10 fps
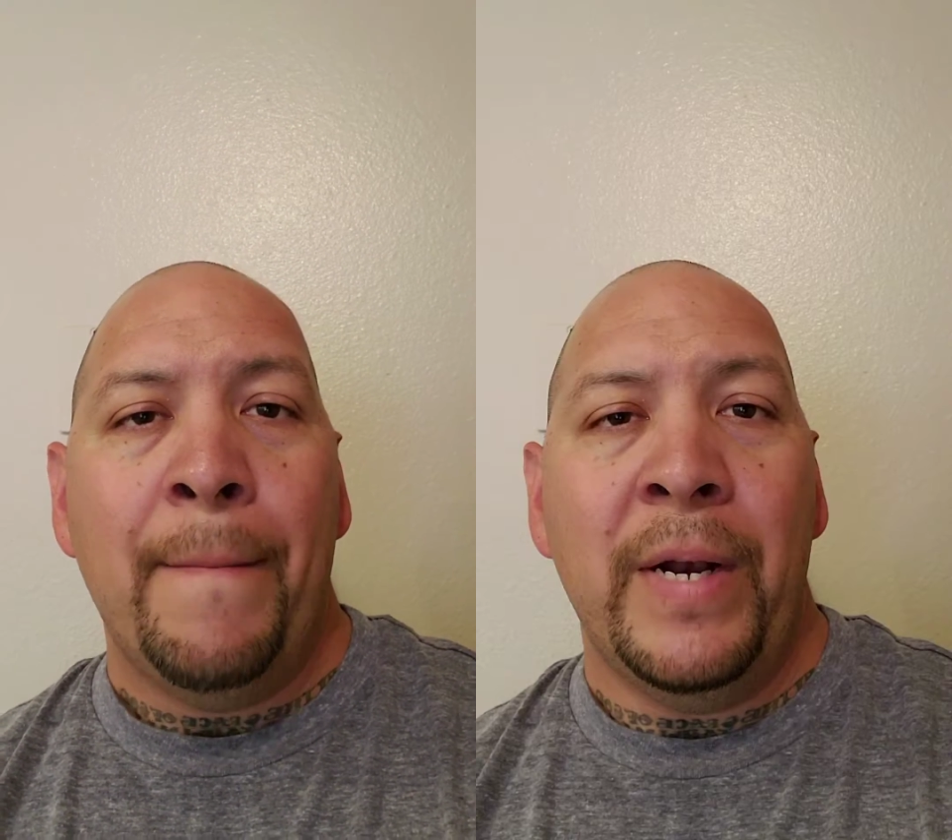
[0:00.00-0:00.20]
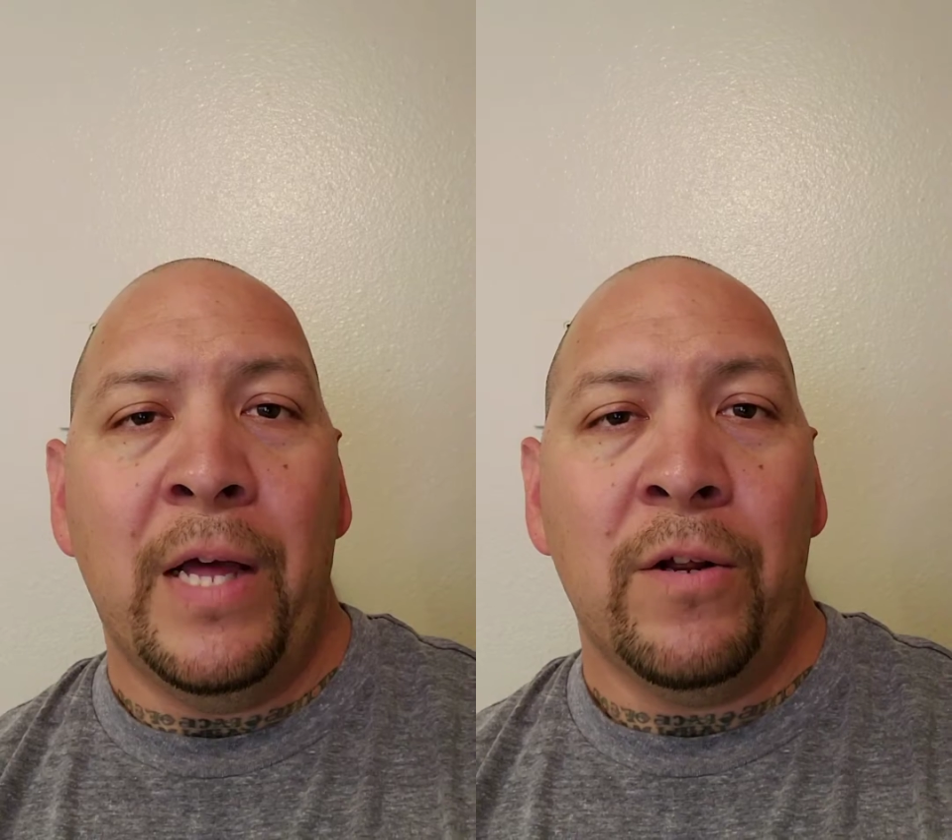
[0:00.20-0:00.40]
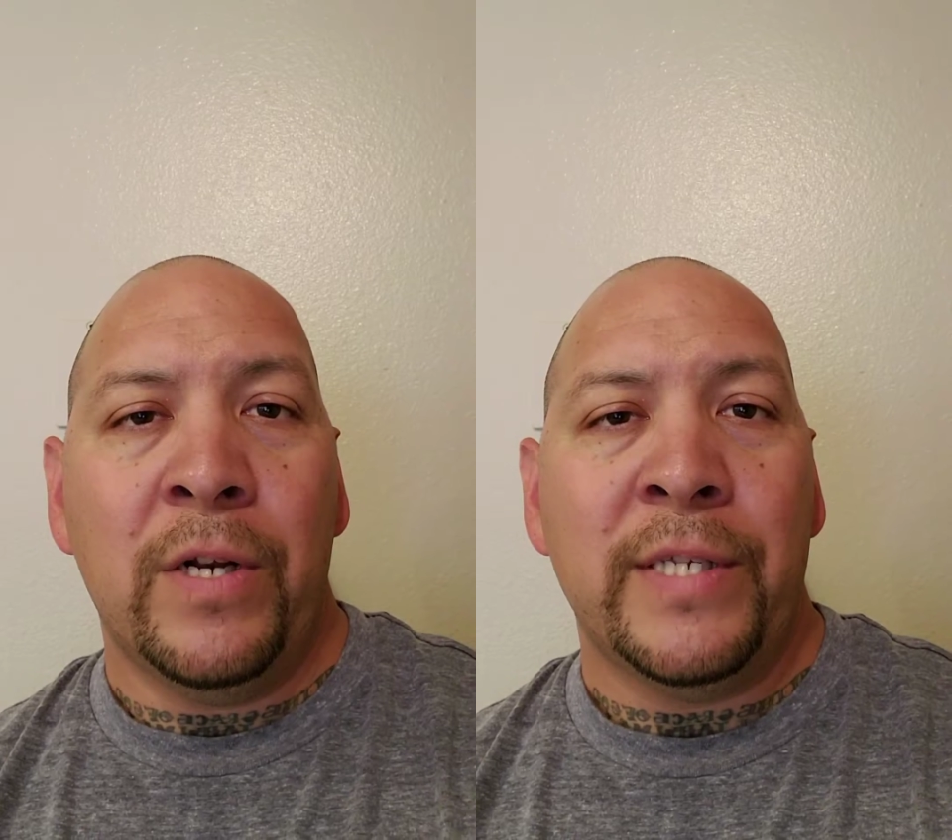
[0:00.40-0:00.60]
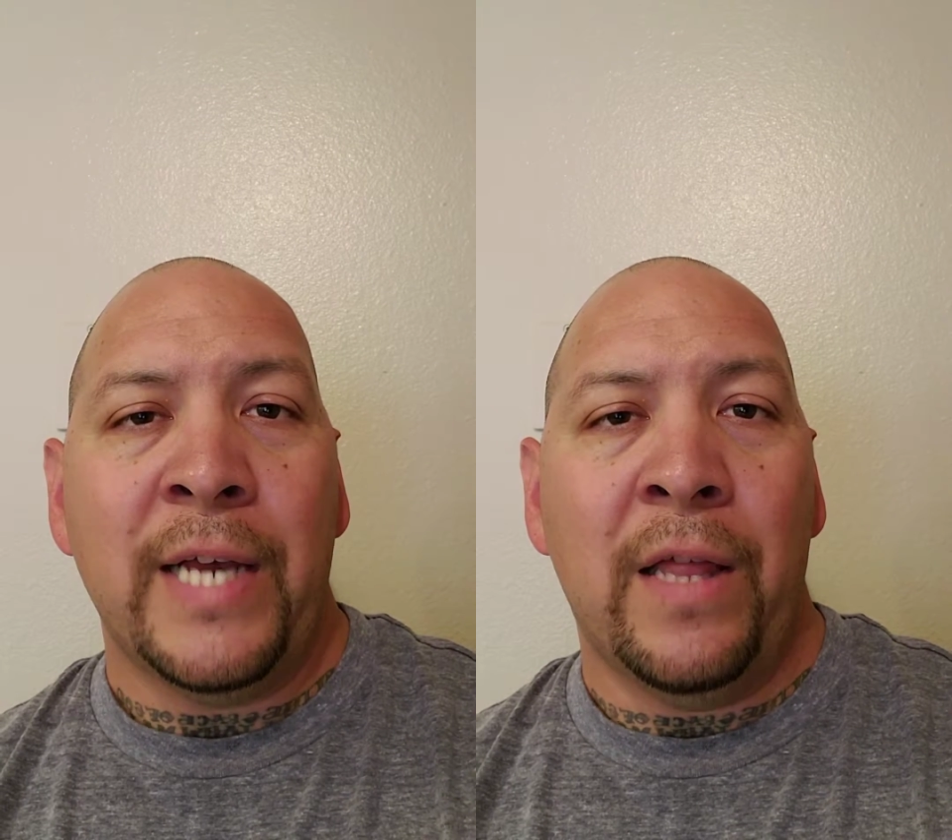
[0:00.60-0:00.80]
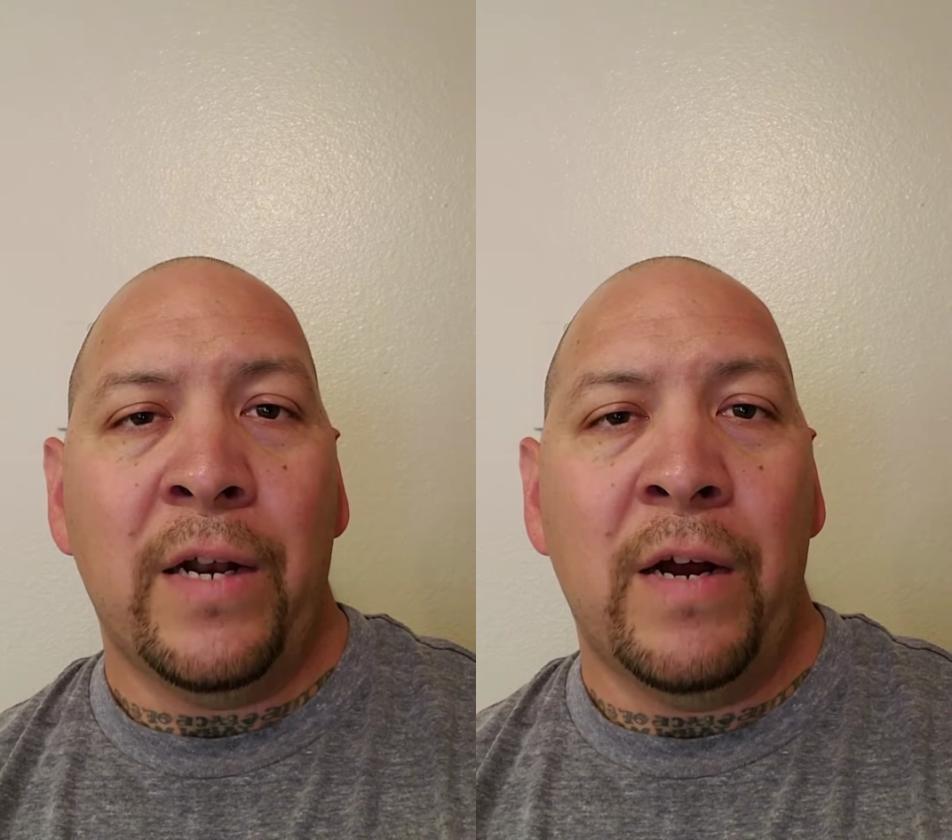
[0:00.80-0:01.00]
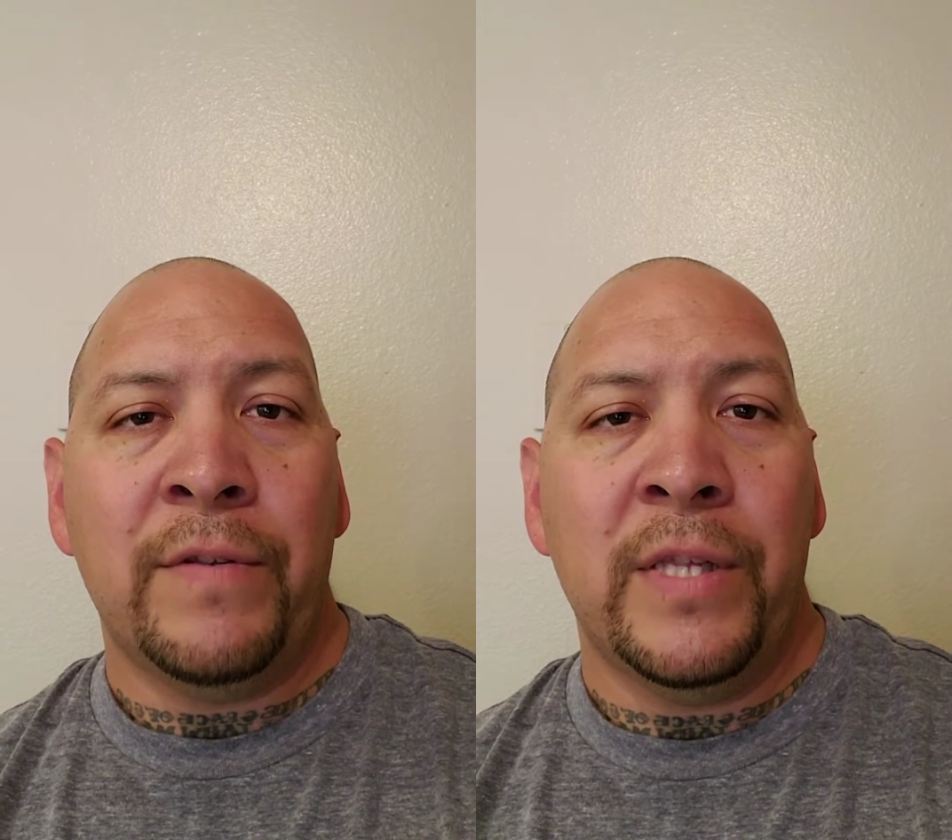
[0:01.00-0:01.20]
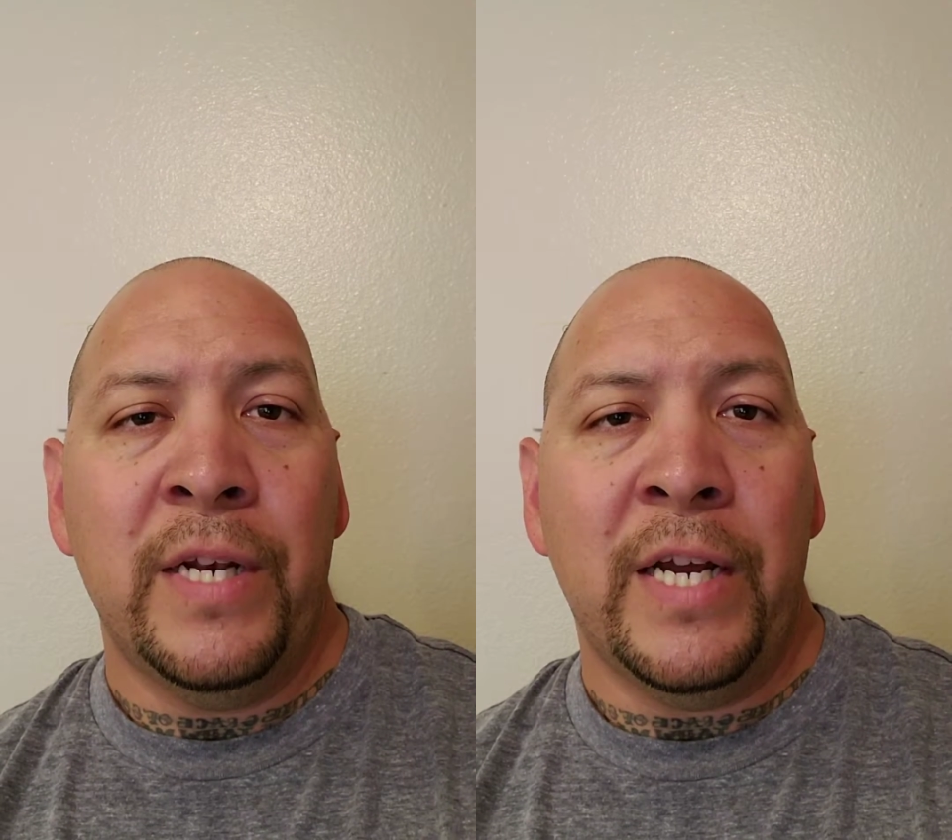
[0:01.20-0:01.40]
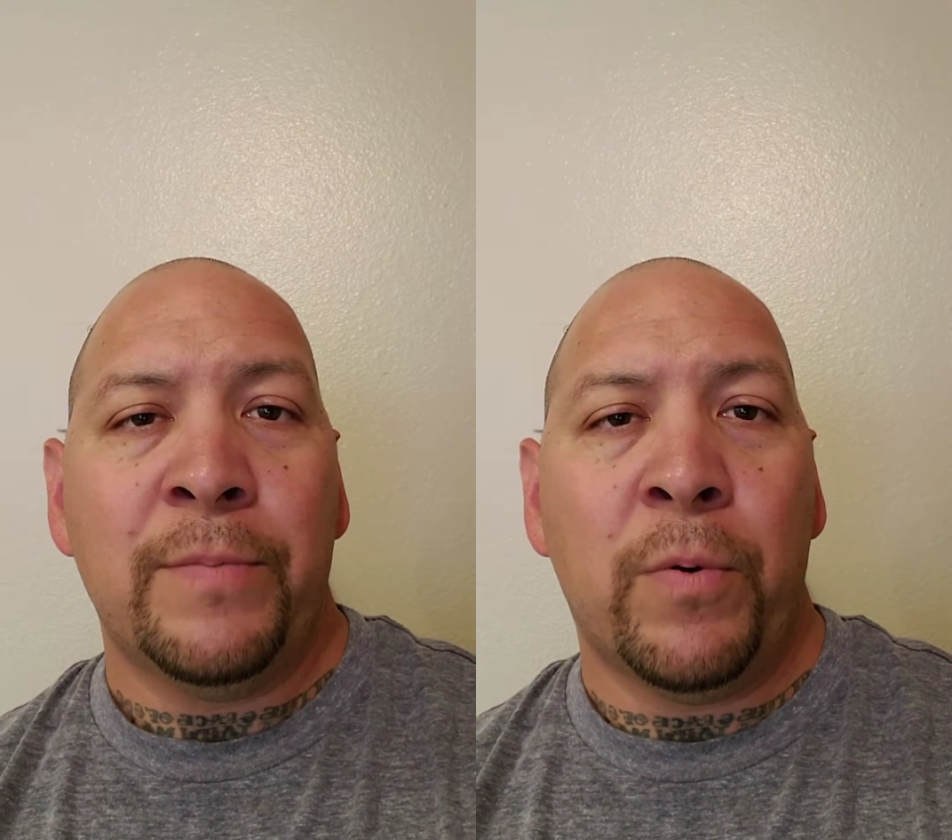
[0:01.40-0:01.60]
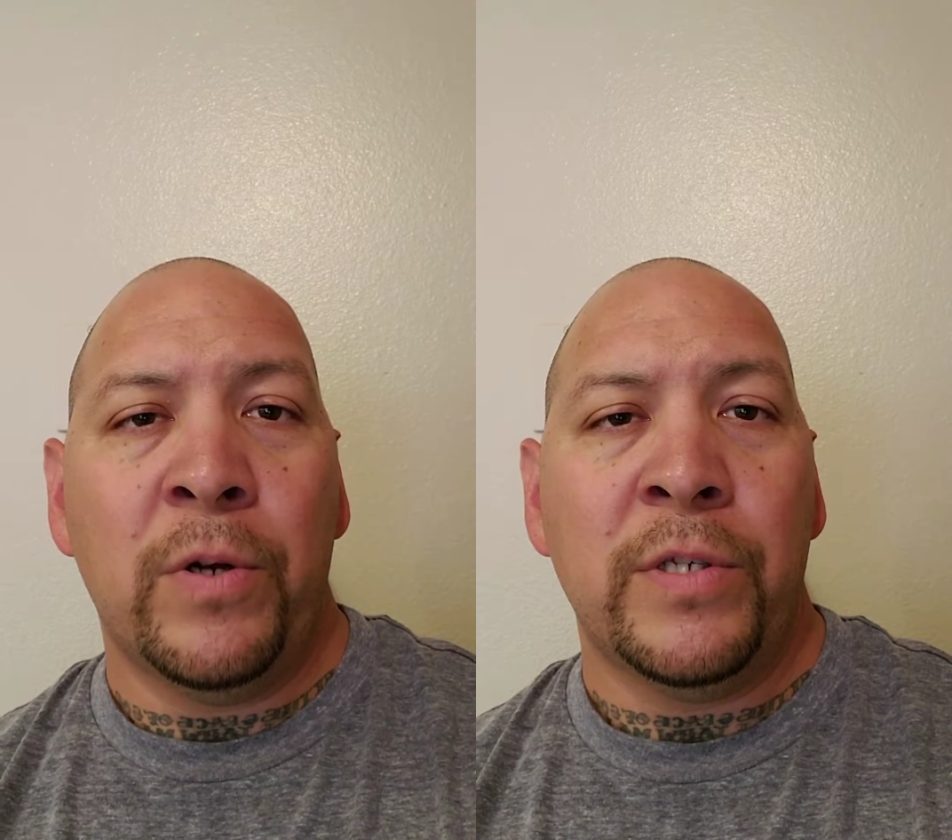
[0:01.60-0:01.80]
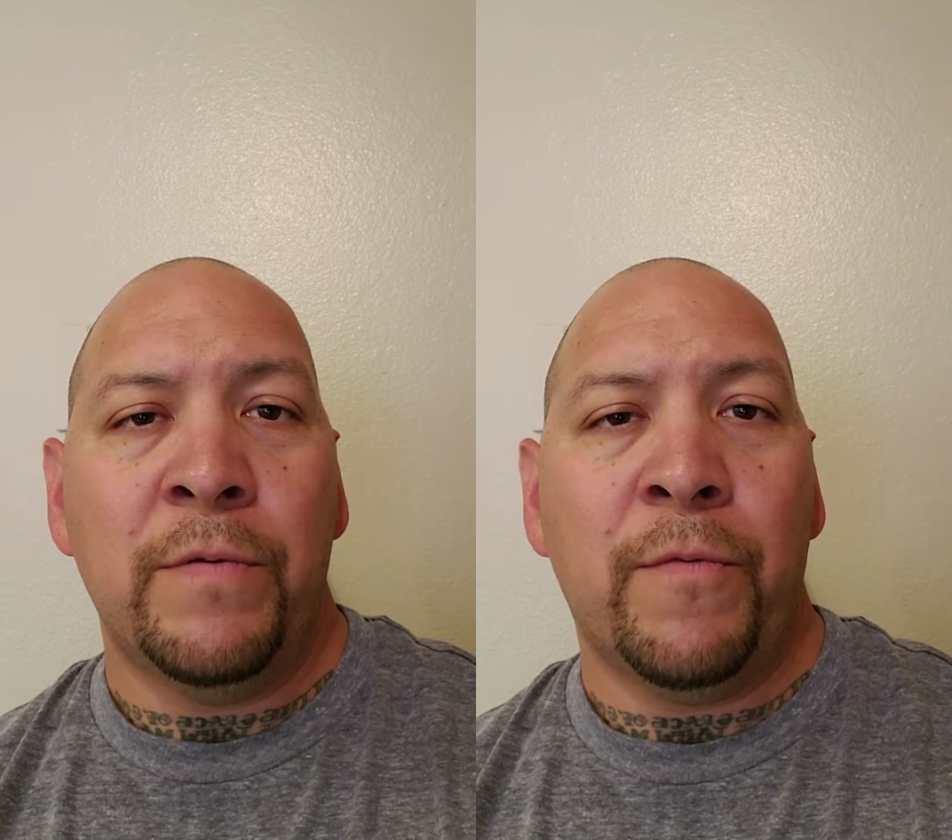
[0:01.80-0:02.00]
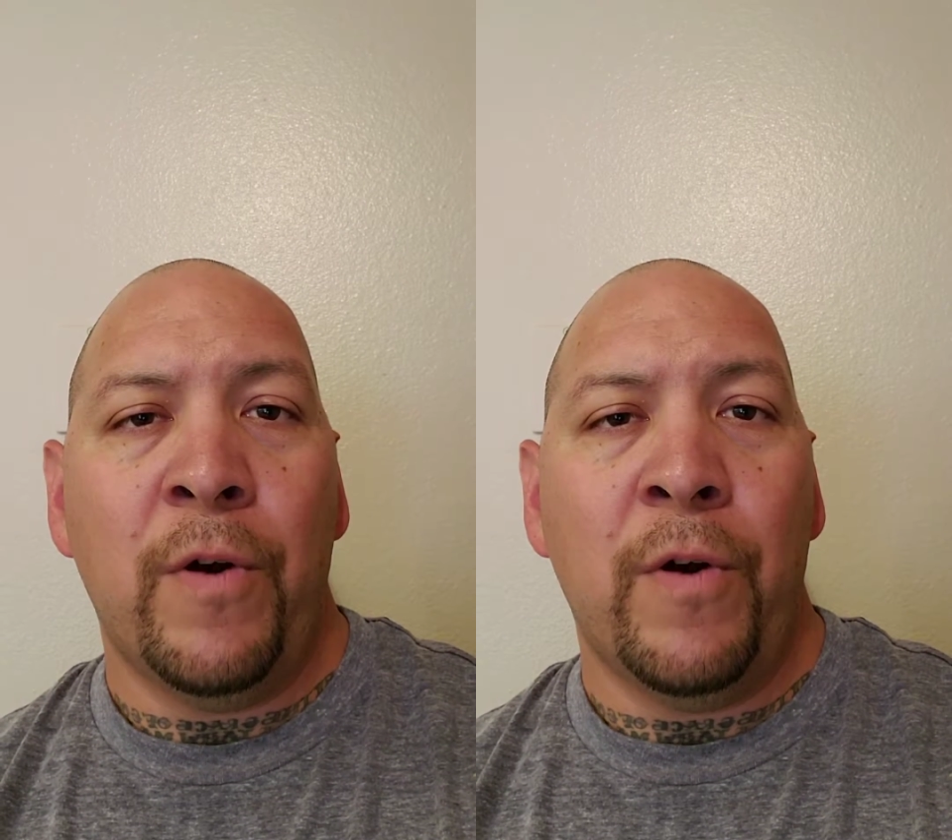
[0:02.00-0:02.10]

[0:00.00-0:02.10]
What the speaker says: but now they're going to sell it off to the next person